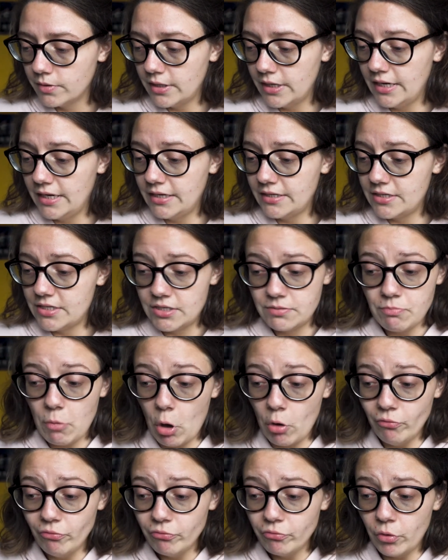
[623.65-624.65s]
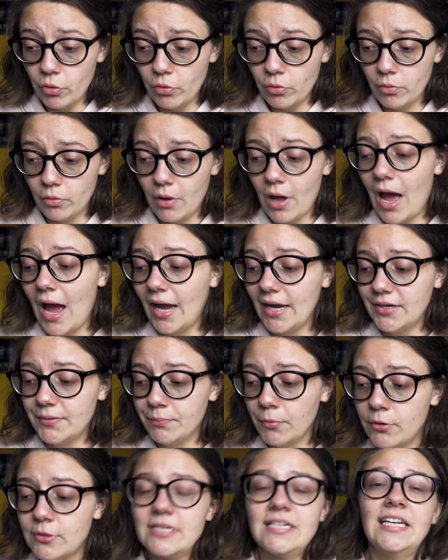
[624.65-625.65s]
It's overall, I
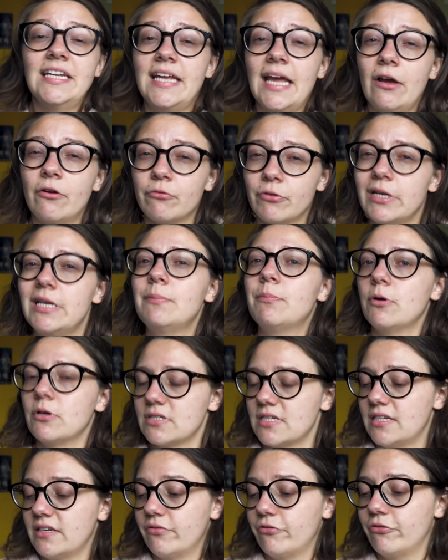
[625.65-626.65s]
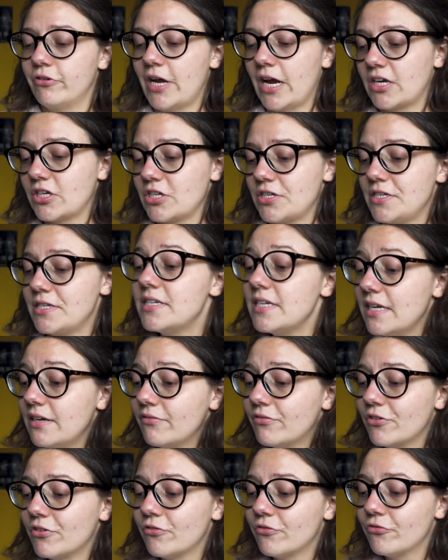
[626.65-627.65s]
mostly get really positive reactions,
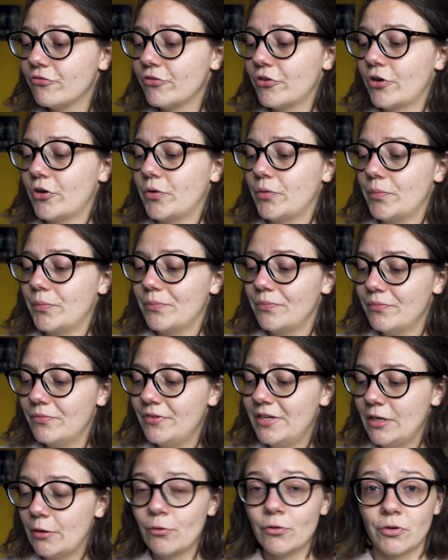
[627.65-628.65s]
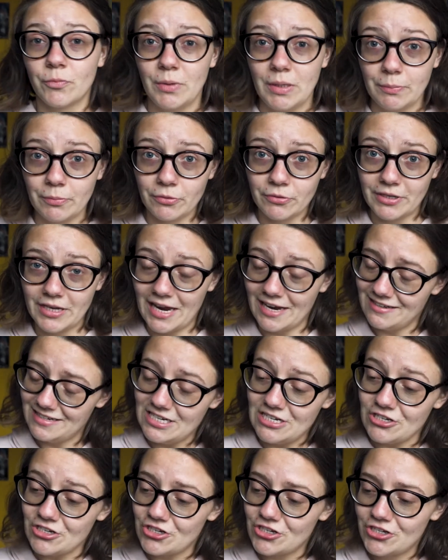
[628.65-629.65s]
even from the older people that I
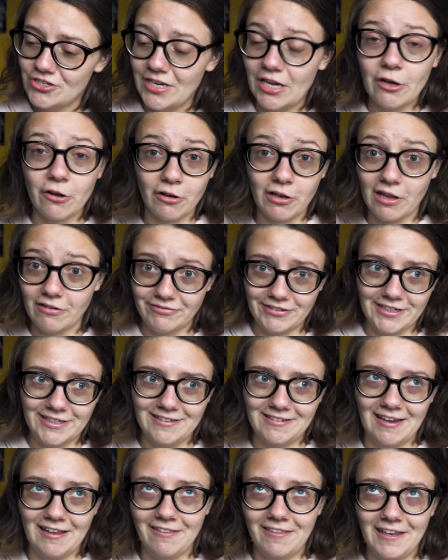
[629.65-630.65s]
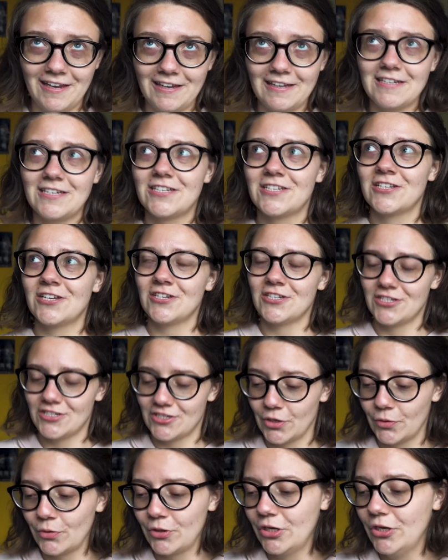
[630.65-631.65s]
teach. They all love it. They think it's
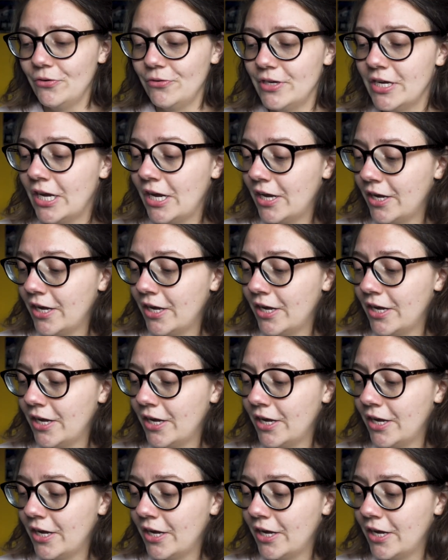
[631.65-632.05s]
so cute.